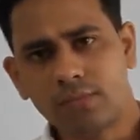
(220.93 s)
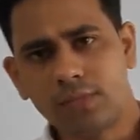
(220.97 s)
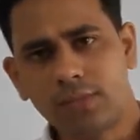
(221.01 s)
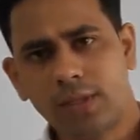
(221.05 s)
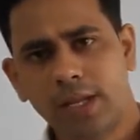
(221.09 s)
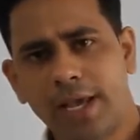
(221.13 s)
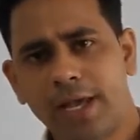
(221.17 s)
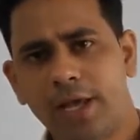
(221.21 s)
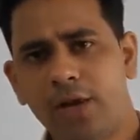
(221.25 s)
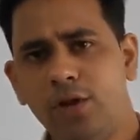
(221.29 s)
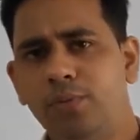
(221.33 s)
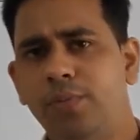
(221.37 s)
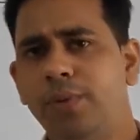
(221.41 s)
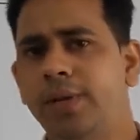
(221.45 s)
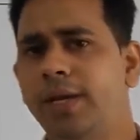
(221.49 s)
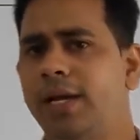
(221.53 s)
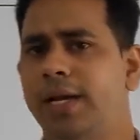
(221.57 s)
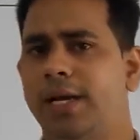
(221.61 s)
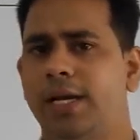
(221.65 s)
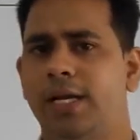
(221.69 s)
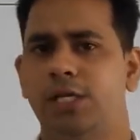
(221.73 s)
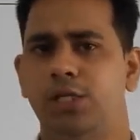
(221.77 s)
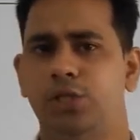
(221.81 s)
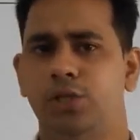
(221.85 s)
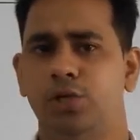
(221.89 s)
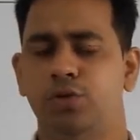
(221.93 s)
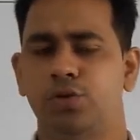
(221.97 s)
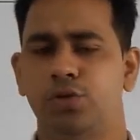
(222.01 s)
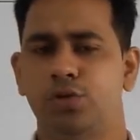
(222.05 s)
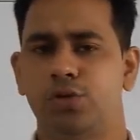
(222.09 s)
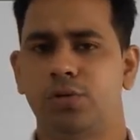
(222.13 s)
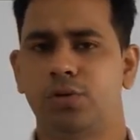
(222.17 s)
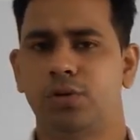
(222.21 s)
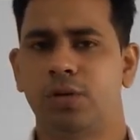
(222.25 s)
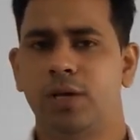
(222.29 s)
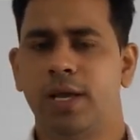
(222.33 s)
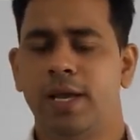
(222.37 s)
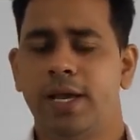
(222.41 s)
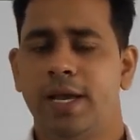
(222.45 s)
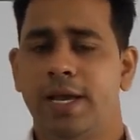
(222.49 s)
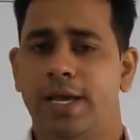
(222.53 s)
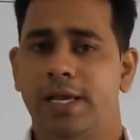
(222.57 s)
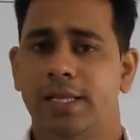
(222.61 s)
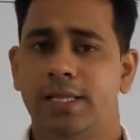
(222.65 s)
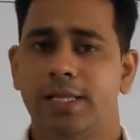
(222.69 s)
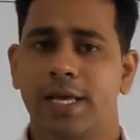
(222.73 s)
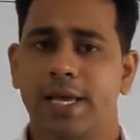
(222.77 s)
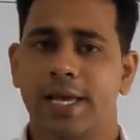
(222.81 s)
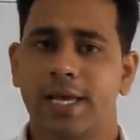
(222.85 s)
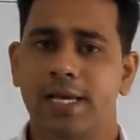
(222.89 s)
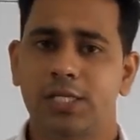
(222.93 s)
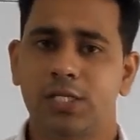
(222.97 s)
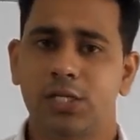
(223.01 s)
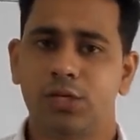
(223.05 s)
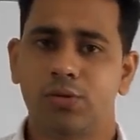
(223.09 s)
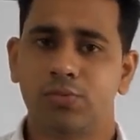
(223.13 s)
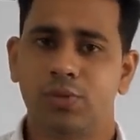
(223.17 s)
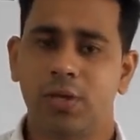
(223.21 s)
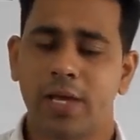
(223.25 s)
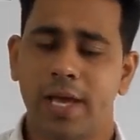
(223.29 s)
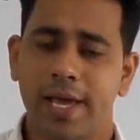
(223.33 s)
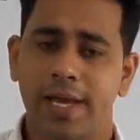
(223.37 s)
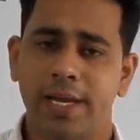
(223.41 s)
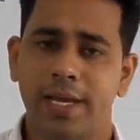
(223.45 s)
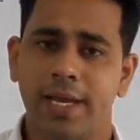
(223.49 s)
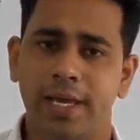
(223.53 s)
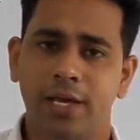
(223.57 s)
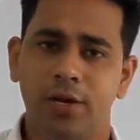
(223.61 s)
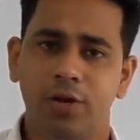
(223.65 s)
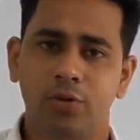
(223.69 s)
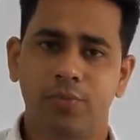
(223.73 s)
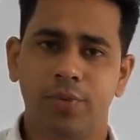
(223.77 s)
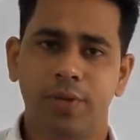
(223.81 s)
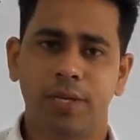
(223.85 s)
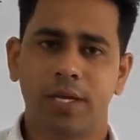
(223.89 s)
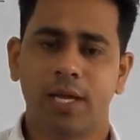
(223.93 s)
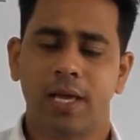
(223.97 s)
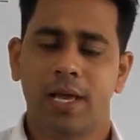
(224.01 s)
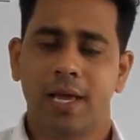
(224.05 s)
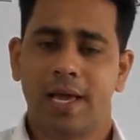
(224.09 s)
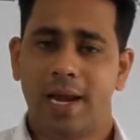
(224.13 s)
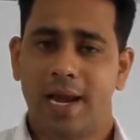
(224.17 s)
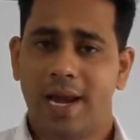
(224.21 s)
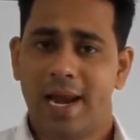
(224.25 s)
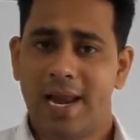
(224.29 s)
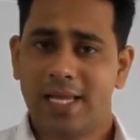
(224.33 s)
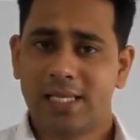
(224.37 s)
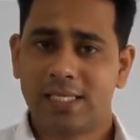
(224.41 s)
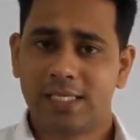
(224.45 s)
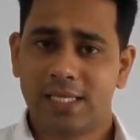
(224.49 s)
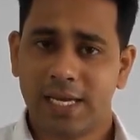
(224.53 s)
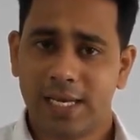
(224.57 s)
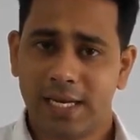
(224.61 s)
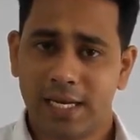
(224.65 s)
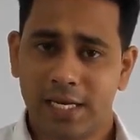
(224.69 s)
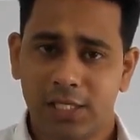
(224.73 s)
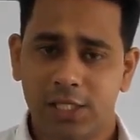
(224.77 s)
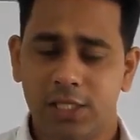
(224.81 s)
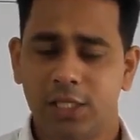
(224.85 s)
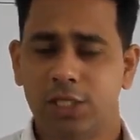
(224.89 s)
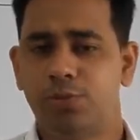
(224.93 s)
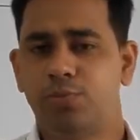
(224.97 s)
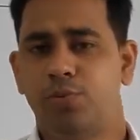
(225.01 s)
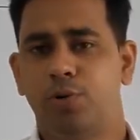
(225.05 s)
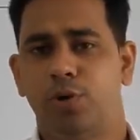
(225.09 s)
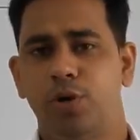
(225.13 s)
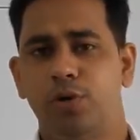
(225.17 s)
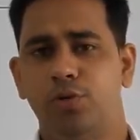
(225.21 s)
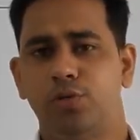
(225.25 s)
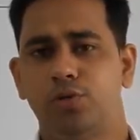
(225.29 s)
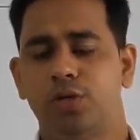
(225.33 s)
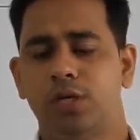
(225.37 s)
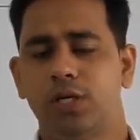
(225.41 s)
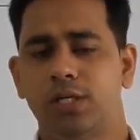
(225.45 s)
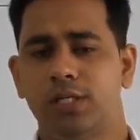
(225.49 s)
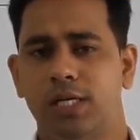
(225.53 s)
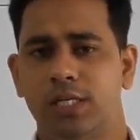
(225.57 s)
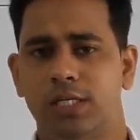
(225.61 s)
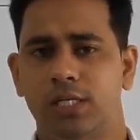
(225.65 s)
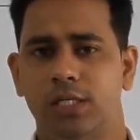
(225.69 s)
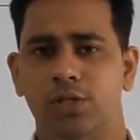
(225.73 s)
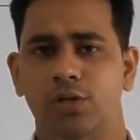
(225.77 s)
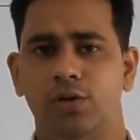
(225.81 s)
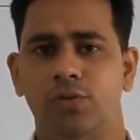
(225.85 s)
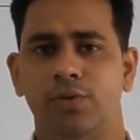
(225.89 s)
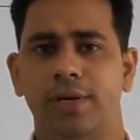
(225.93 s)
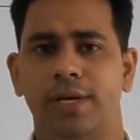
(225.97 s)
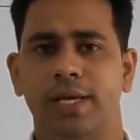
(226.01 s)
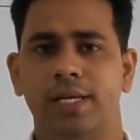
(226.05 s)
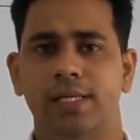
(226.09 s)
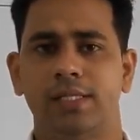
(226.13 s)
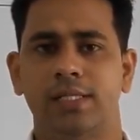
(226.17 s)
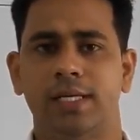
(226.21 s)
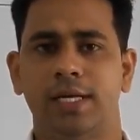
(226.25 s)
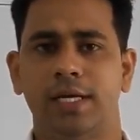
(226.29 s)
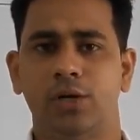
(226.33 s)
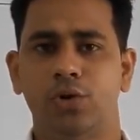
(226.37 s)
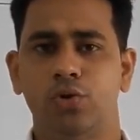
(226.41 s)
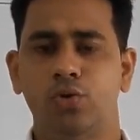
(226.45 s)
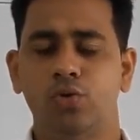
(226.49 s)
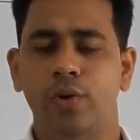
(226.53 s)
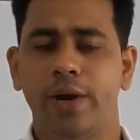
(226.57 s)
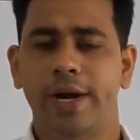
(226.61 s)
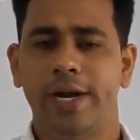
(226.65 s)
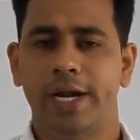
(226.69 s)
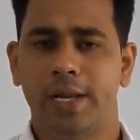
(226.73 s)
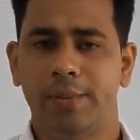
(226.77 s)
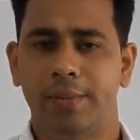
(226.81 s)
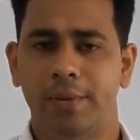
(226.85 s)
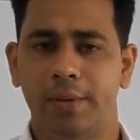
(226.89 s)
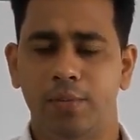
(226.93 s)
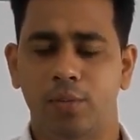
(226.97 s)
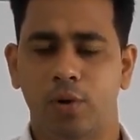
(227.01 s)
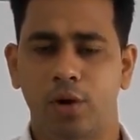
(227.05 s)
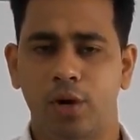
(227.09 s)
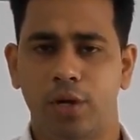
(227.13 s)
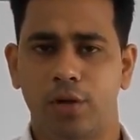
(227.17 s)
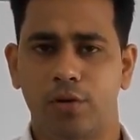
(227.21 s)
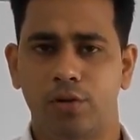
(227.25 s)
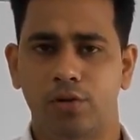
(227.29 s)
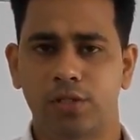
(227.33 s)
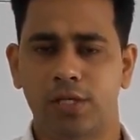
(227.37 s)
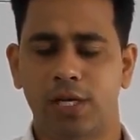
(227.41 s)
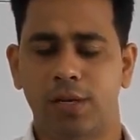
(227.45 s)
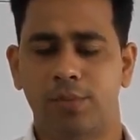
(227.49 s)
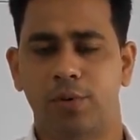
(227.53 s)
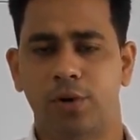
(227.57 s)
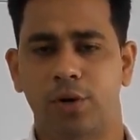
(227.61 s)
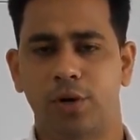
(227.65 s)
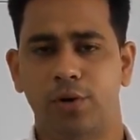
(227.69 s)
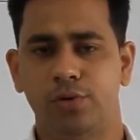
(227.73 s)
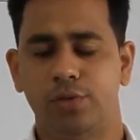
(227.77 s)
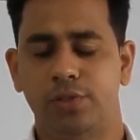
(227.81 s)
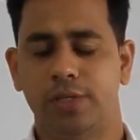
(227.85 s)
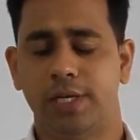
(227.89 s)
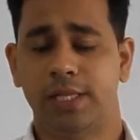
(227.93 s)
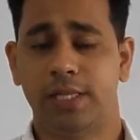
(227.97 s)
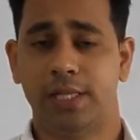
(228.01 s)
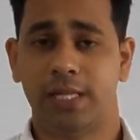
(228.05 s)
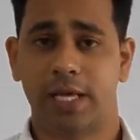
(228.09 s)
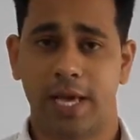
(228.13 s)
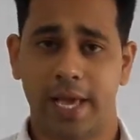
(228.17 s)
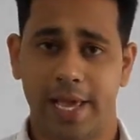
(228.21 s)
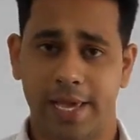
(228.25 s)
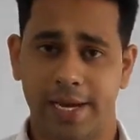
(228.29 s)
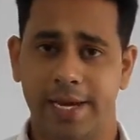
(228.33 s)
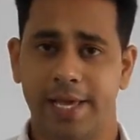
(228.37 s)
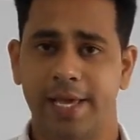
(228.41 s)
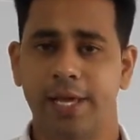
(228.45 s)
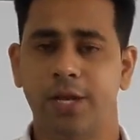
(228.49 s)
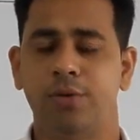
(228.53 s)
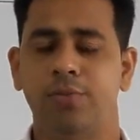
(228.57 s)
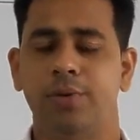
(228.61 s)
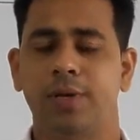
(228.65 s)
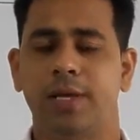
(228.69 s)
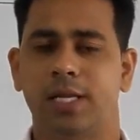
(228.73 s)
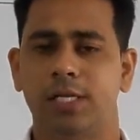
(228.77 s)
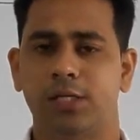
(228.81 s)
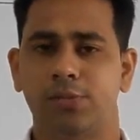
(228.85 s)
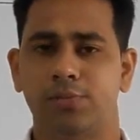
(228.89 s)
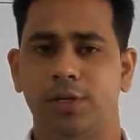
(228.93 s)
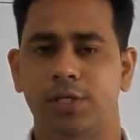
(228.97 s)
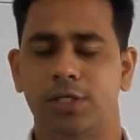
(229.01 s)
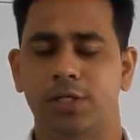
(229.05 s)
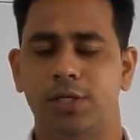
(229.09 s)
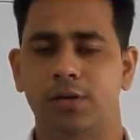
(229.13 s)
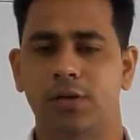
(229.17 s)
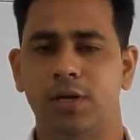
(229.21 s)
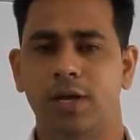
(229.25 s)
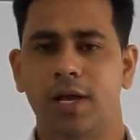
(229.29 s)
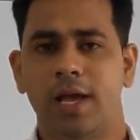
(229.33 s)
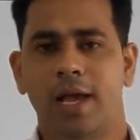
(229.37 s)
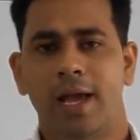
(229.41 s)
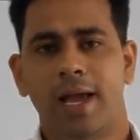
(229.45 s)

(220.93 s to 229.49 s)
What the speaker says: aerobic it is used. In the case of the anaerobic, less energy is produced, such as we can say 2 ATP molecules are produced in the anaerobic respiration,